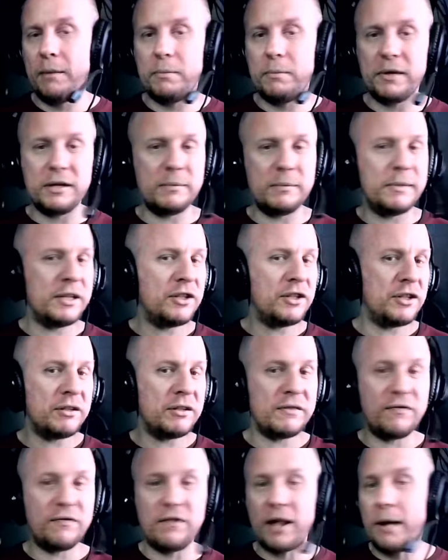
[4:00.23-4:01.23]

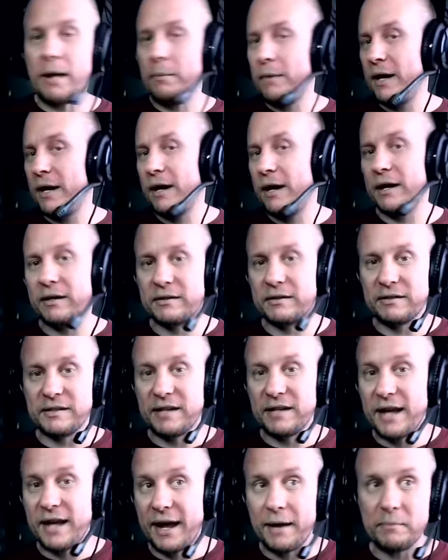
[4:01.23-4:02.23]
images, Flatpak,
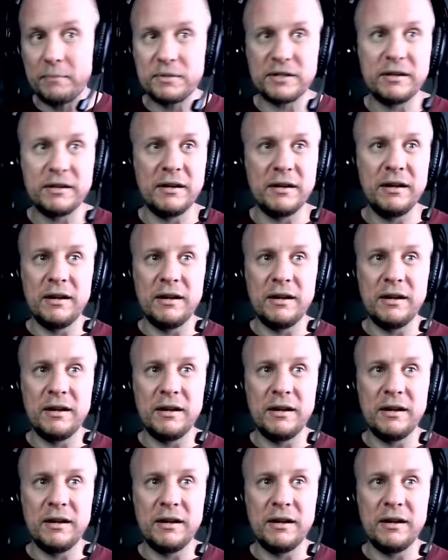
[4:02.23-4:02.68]
snaps,